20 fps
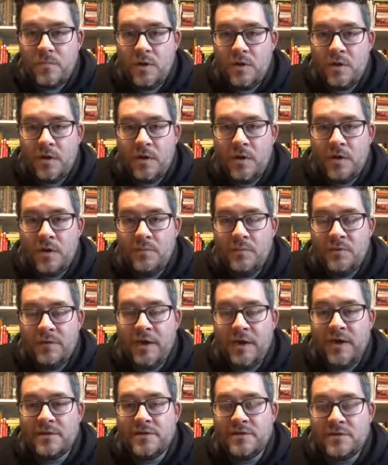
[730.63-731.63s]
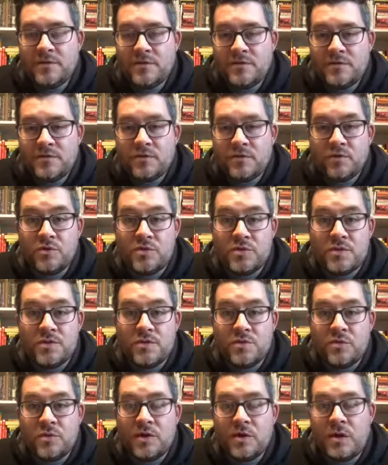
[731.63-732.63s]
that
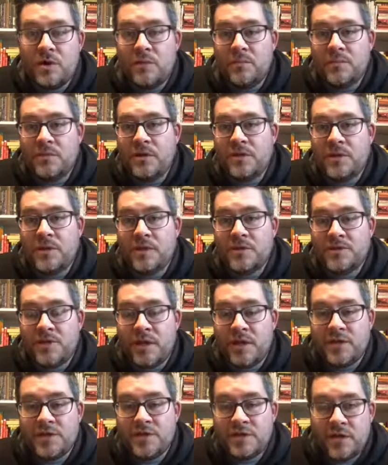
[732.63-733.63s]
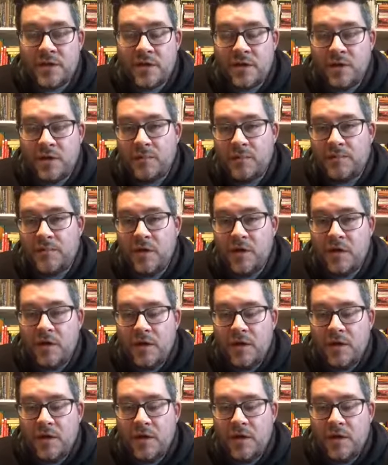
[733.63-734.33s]
solutions will come and that change can come.